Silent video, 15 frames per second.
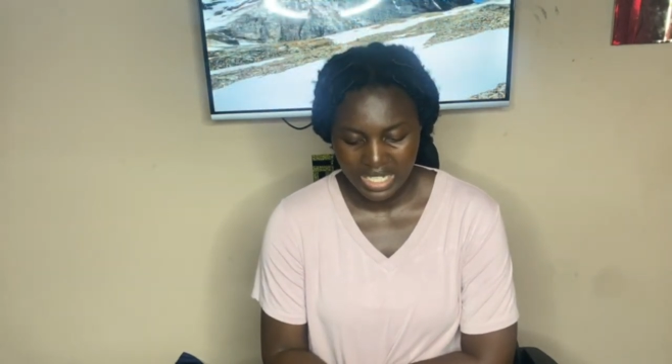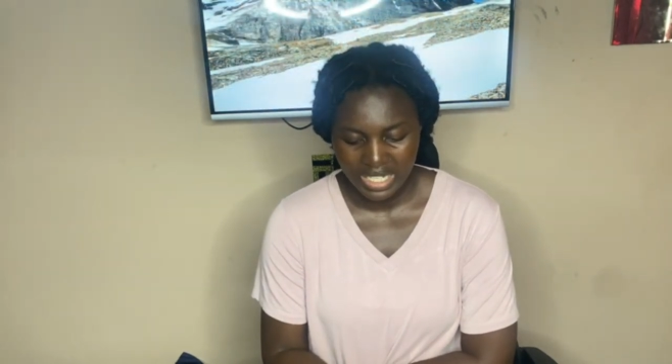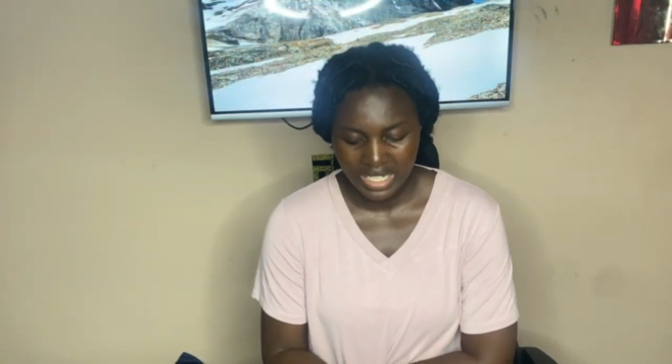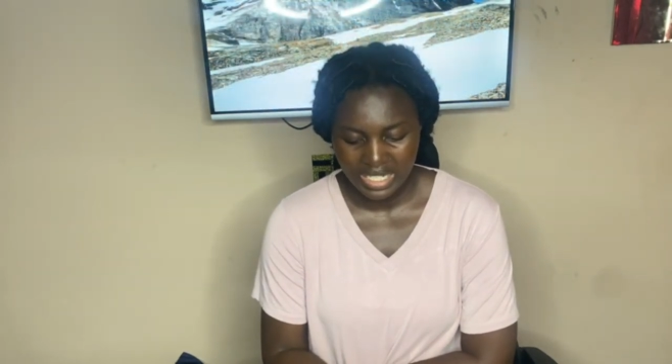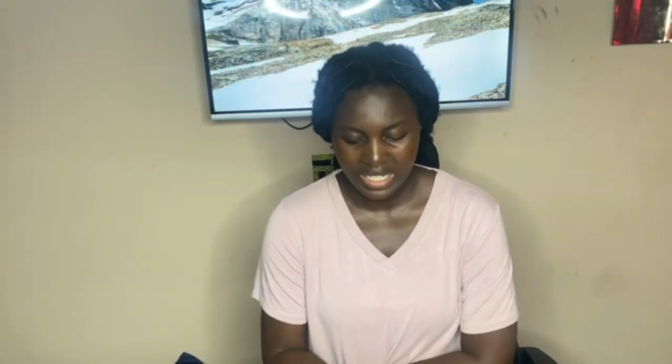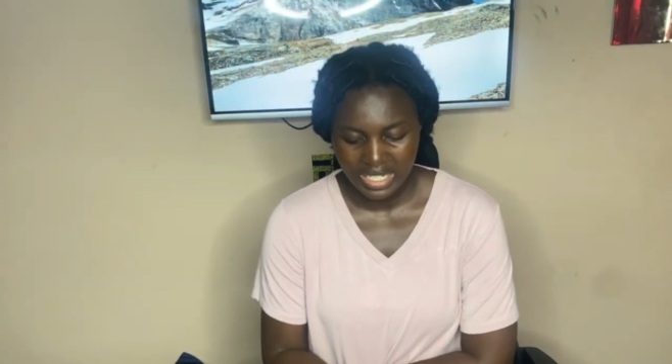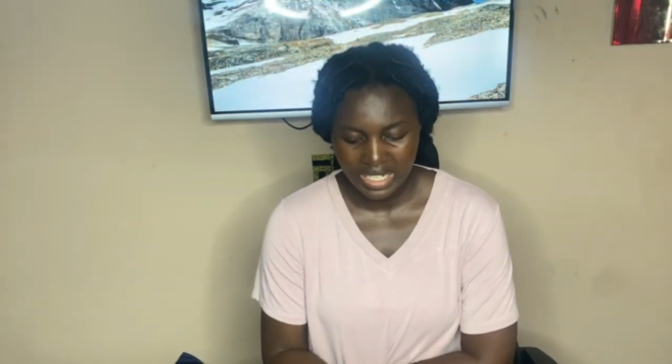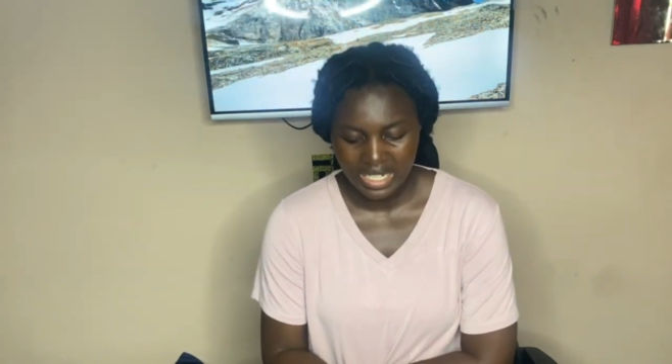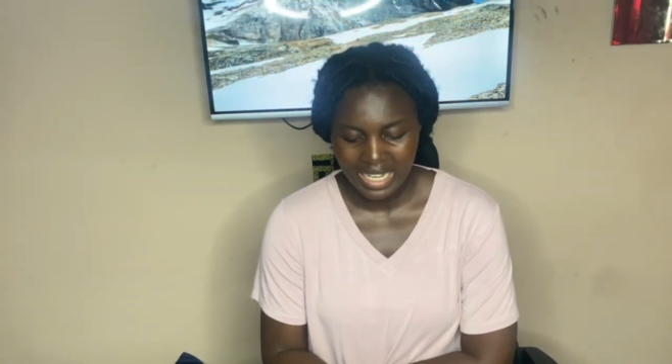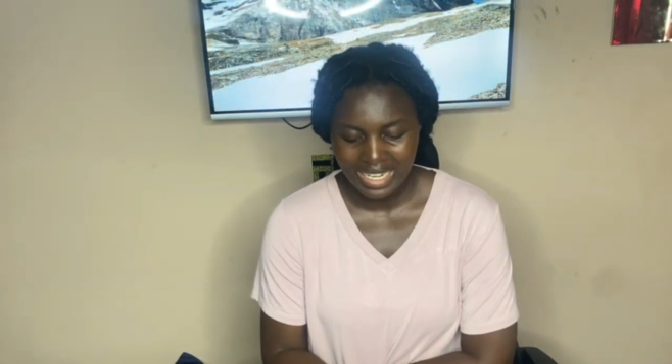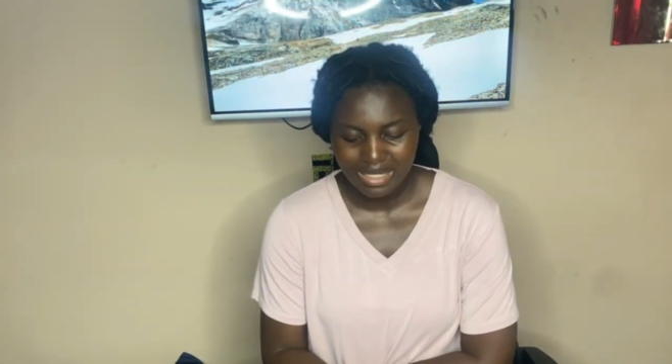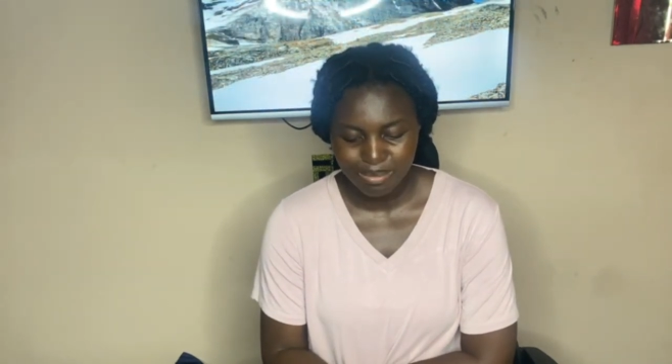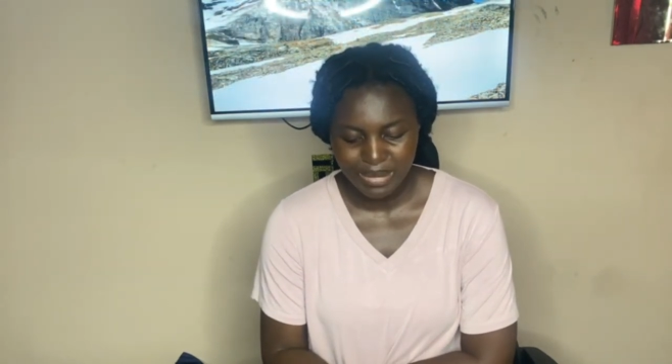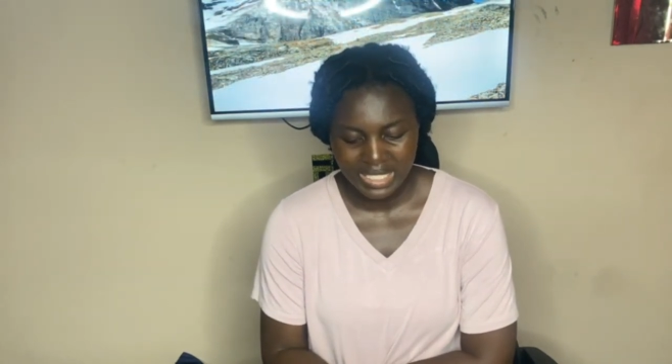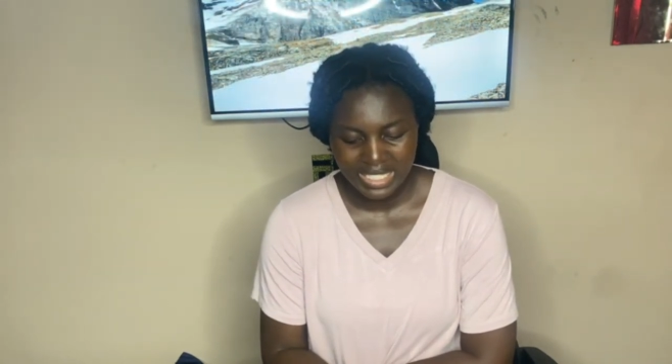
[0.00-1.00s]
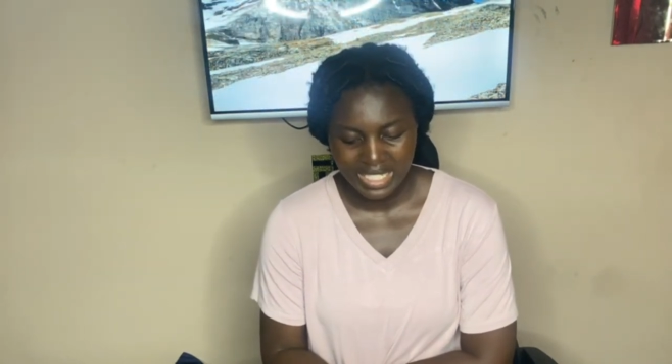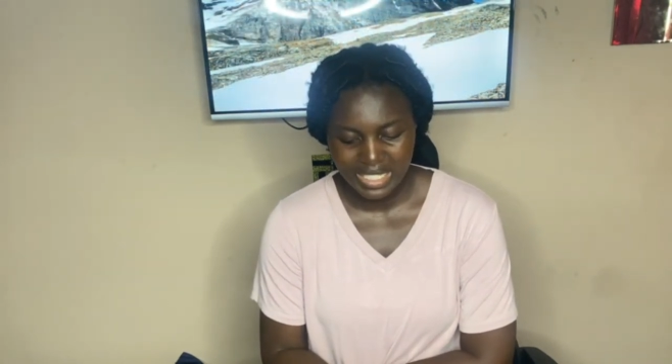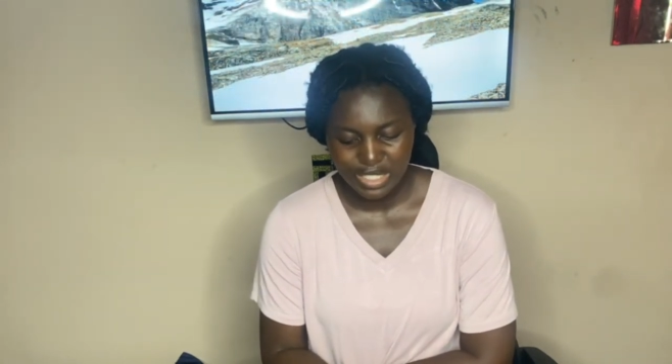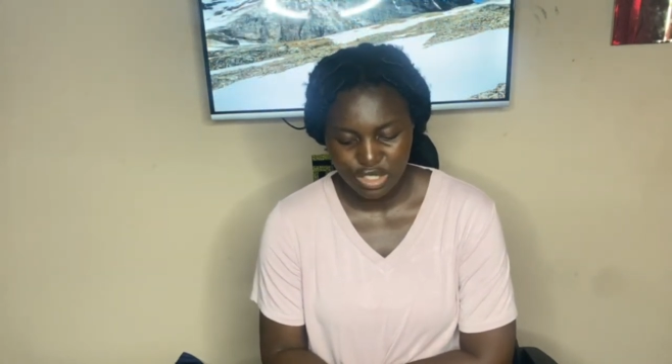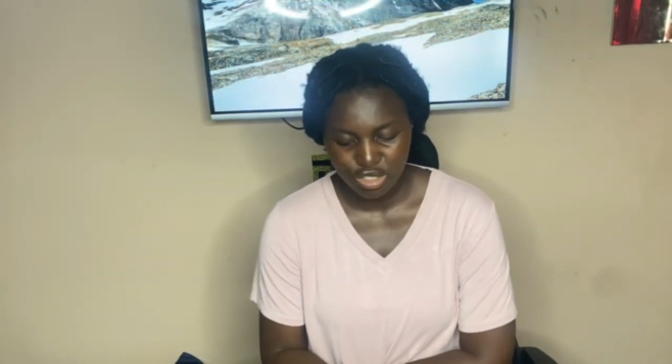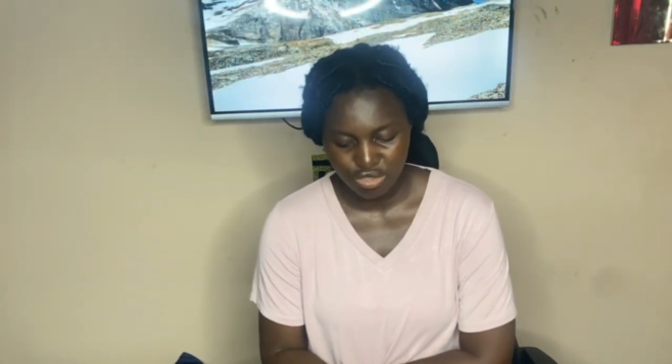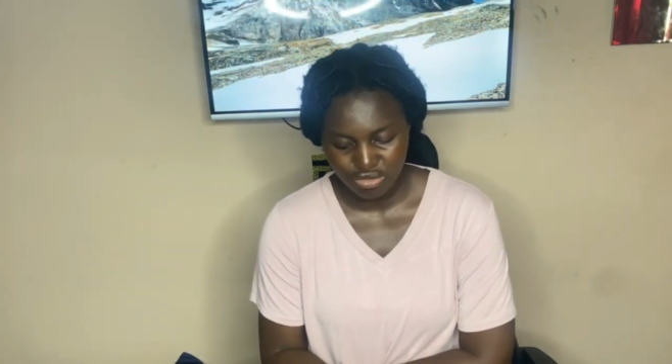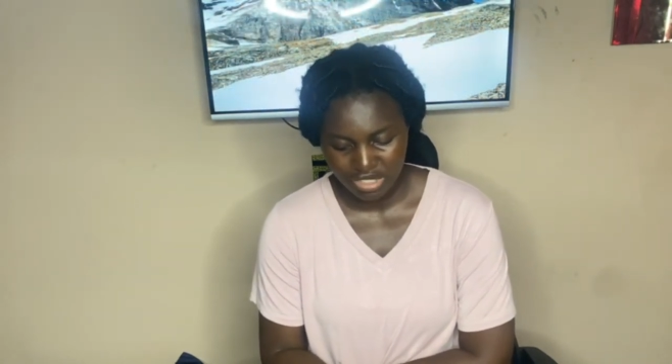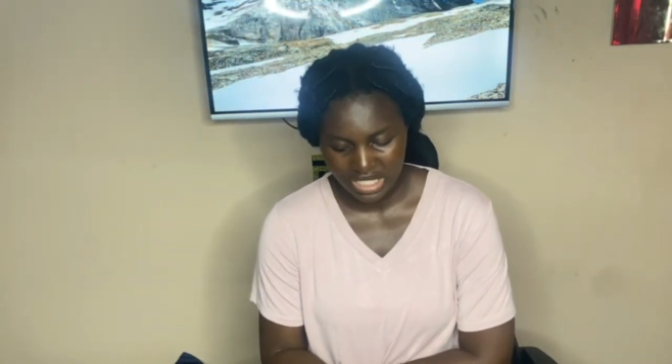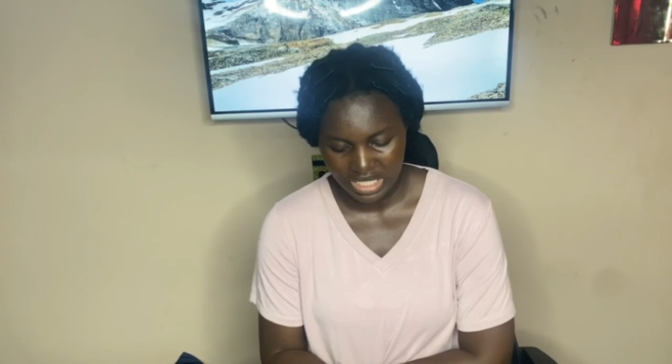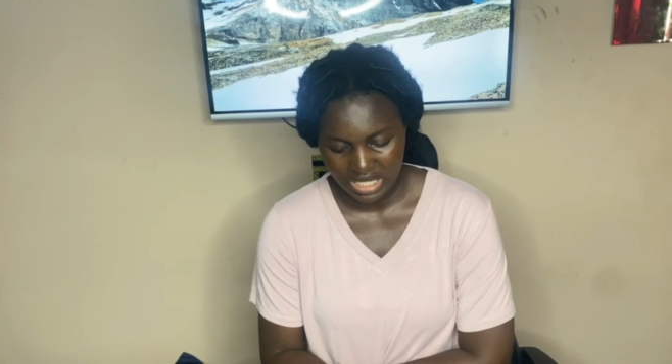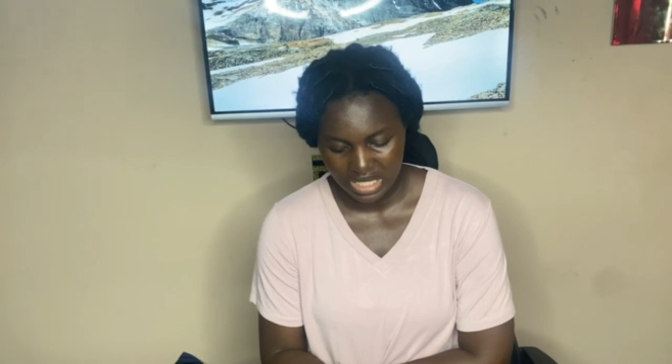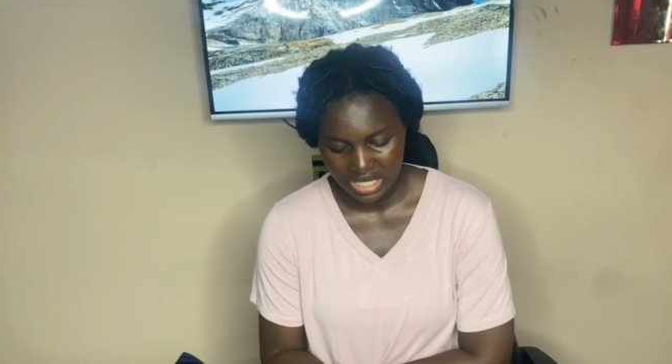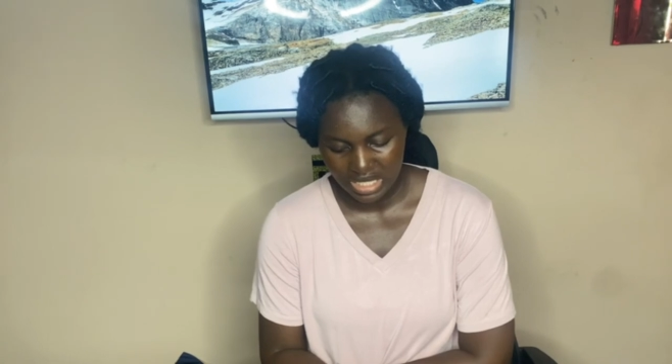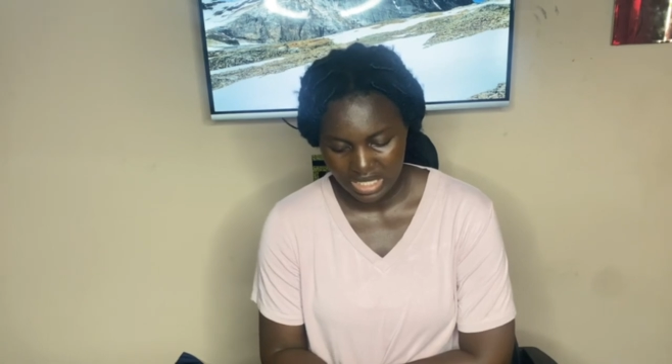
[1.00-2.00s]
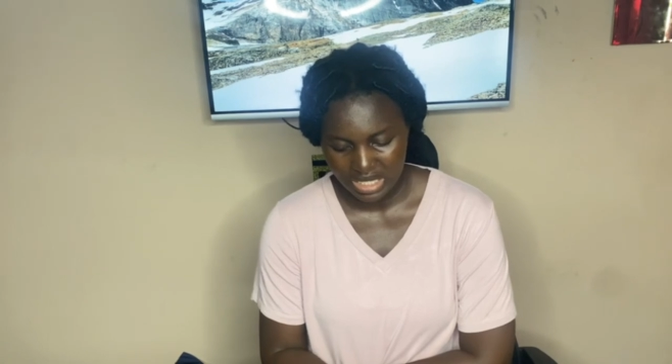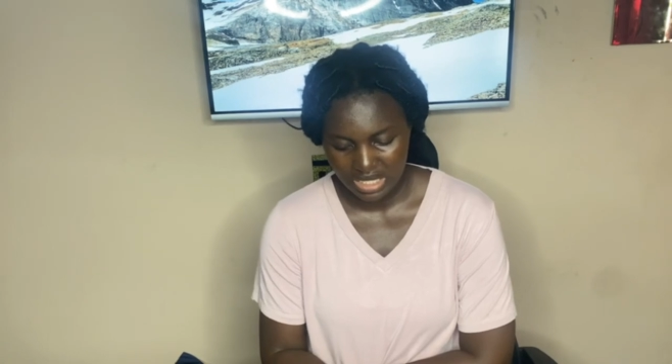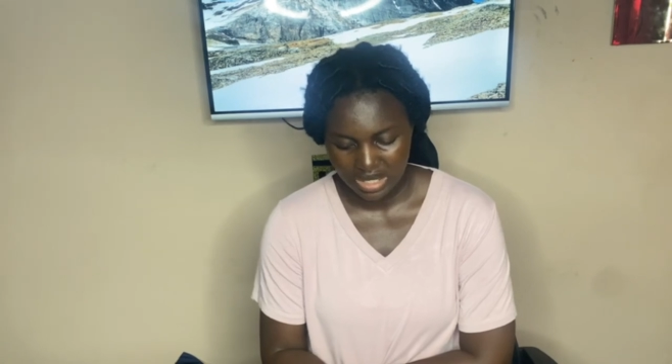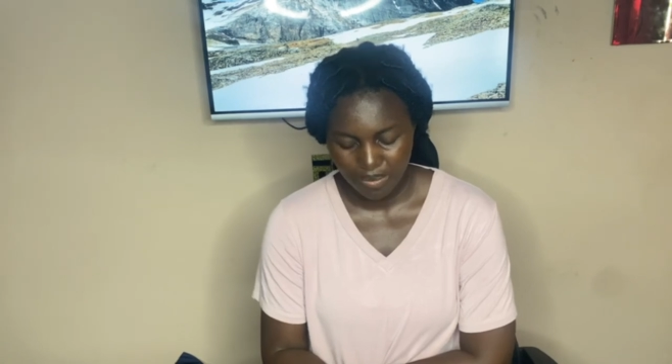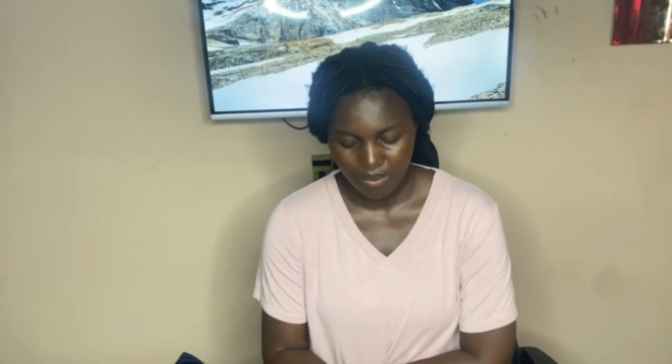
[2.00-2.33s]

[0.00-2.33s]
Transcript: alien admitted into residence.